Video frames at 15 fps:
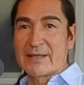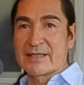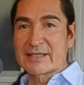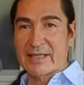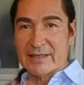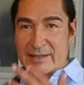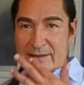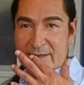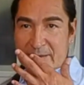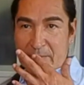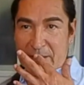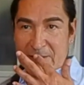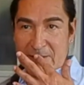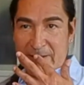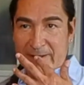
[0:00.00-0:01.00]

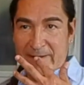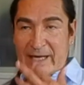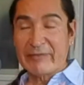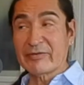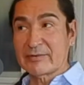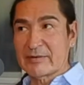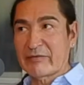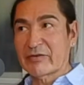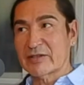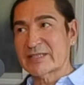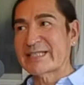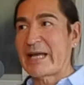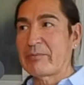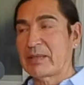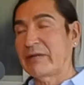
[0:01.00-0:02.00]
Especially, for
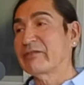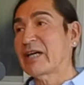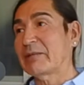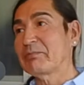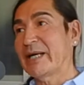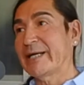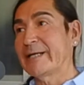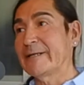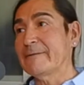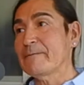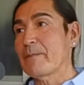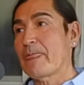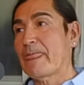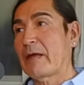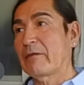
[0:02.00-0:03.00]
example, I've cut my hair
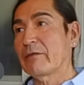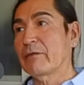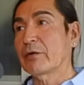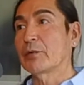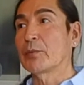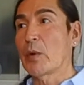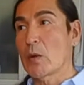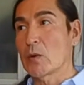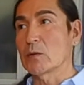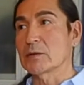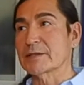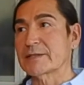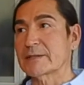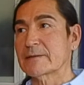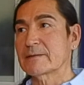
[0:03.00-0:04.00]
for roles.